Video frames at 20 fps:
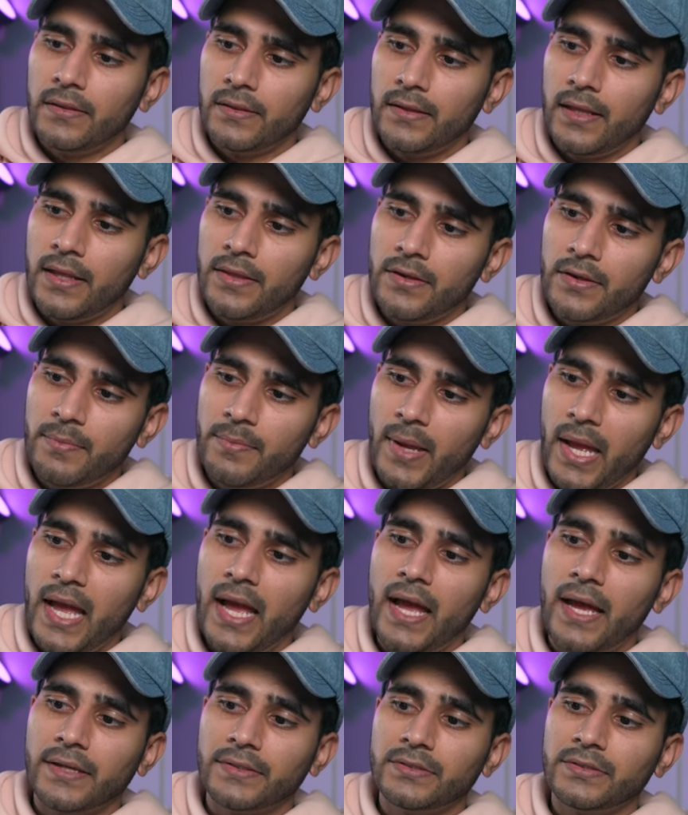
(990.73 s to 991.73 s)
leather
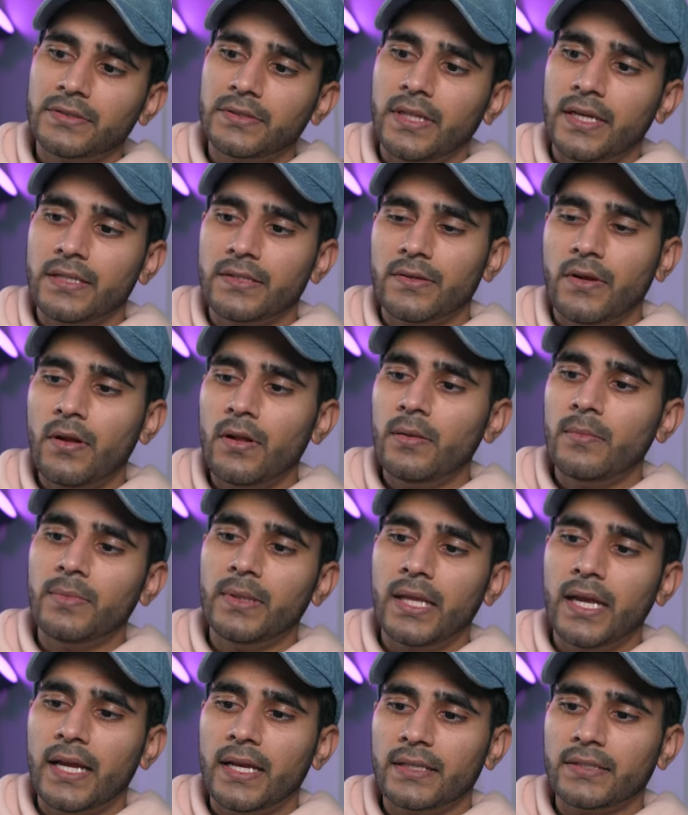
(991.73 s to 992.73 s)
patch that is all
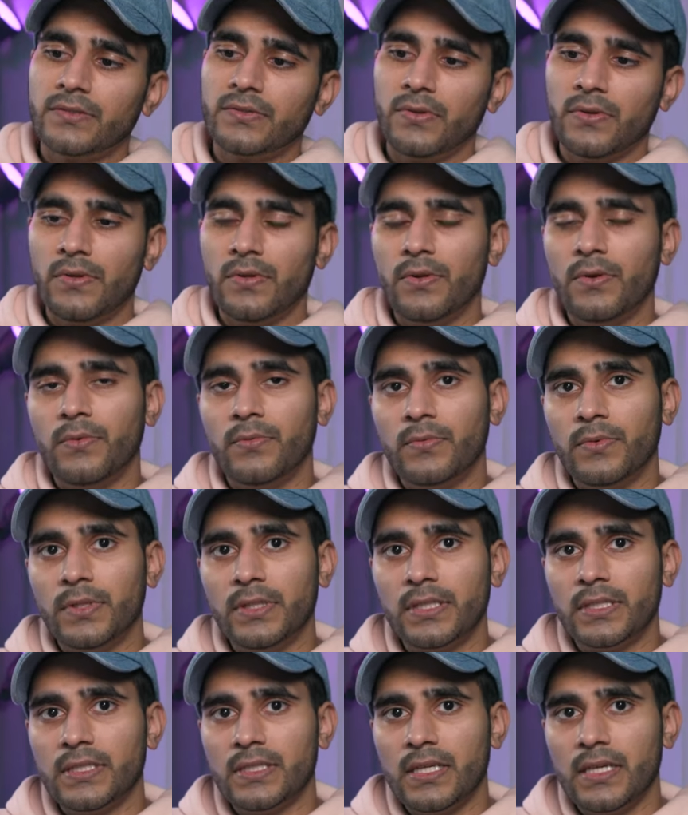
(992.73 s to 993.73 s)
black so you don't
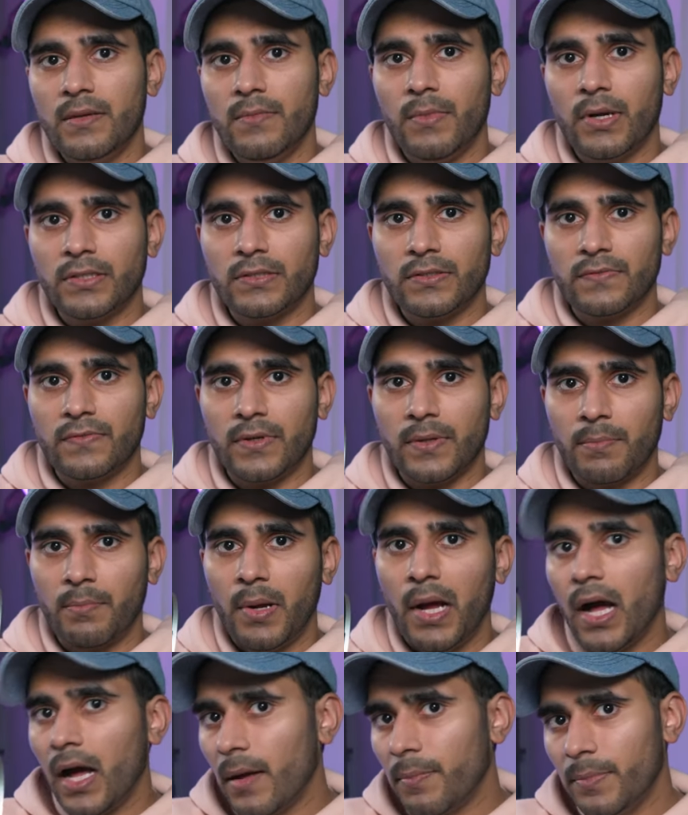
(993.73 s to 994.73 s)
really see much of a
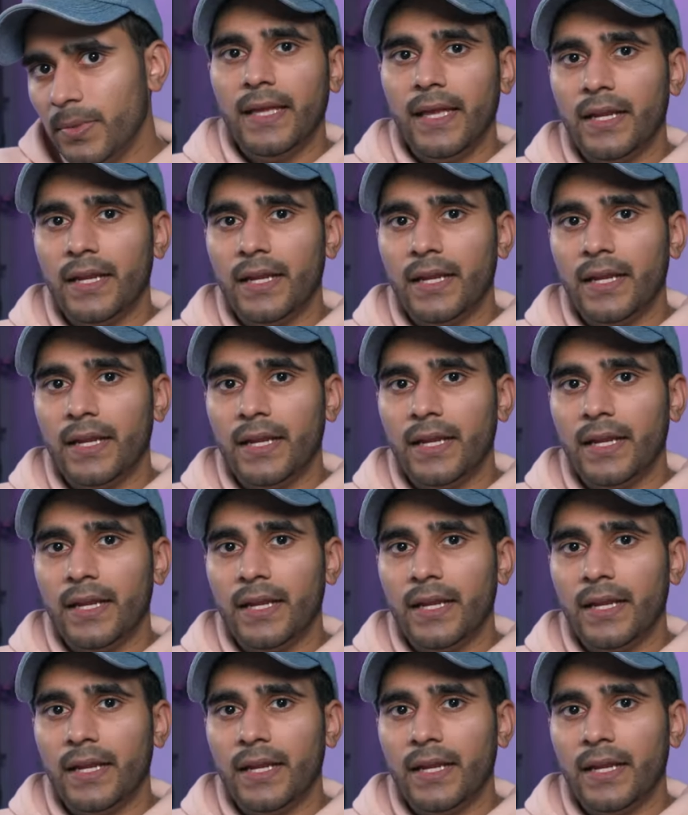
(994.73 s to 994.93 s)
pop